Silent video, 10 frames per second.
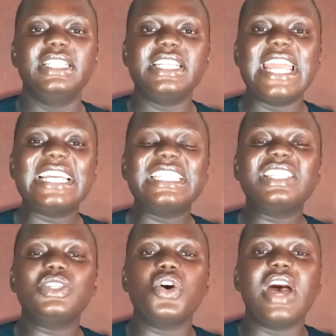The next
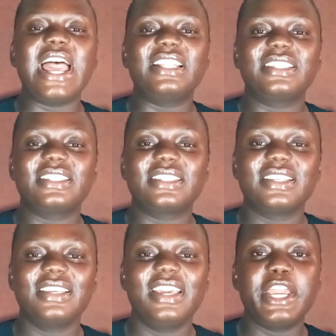is your hands.
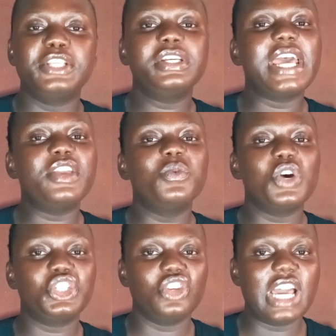Ensure that you
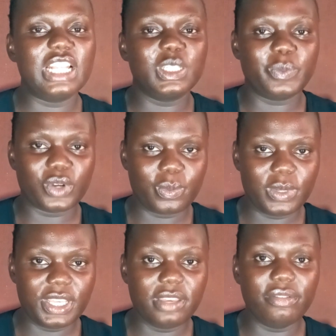wash your hands
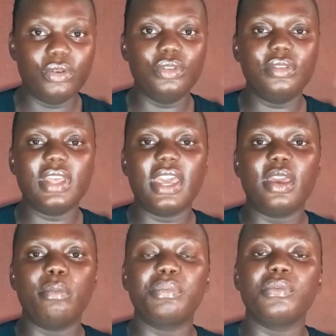properly.
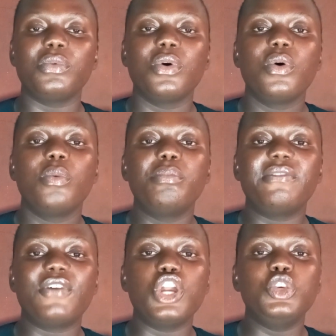Even
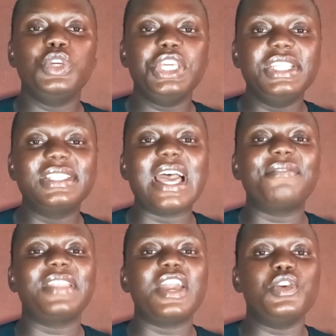before you eat,
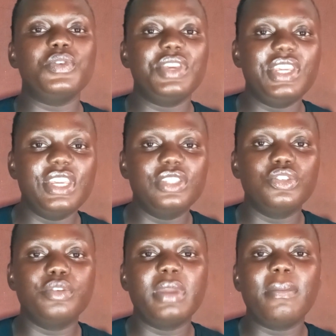after you
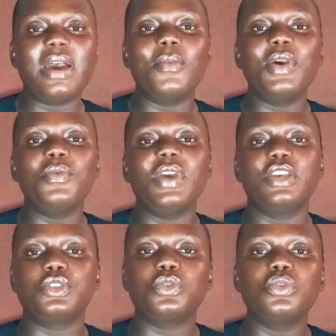eat. You remember when we
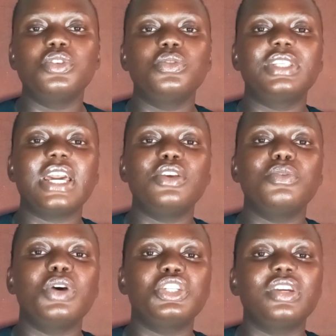were in school, they would tell
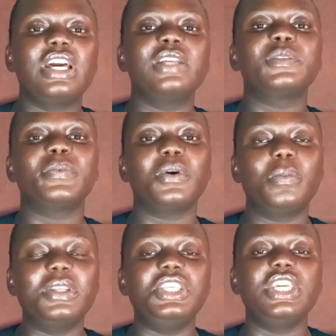you wash your hands
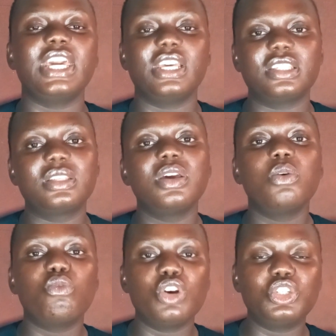properly. Yes,
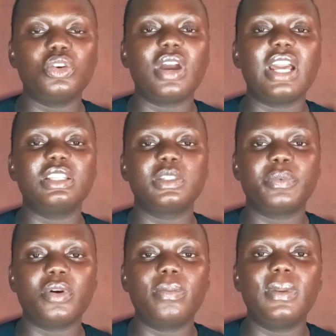wash your
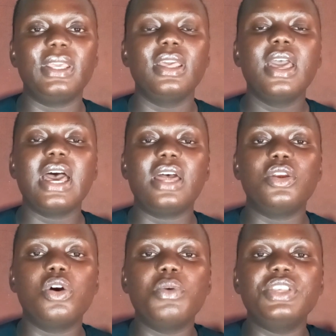hands properly,
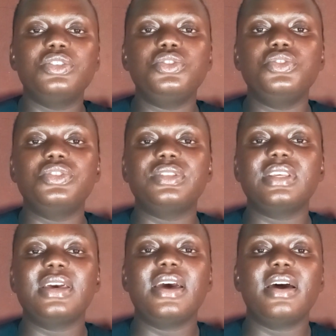and always
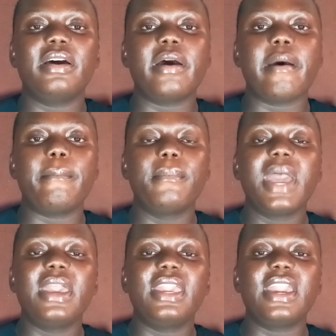use
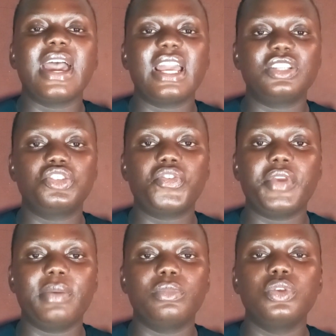a hand
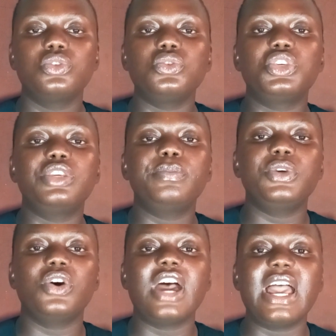cream to
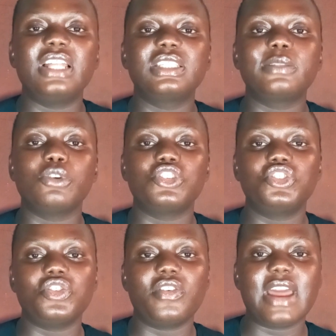keep your hands
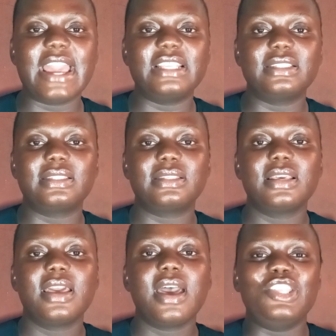
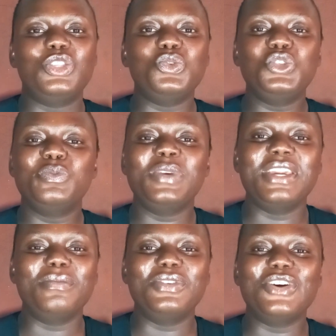moisturized. Say touche,
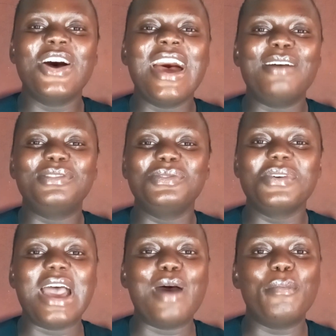babe. You don't have
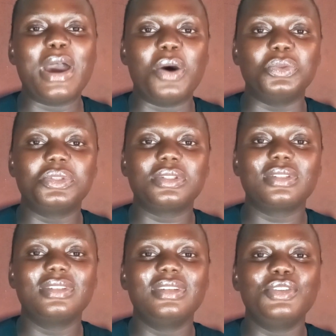to go about,
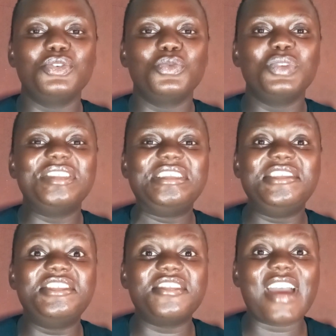you
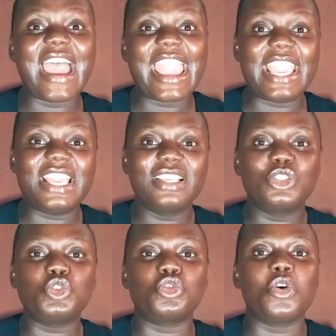know,
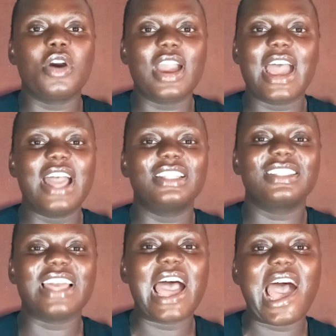dry, strong hands.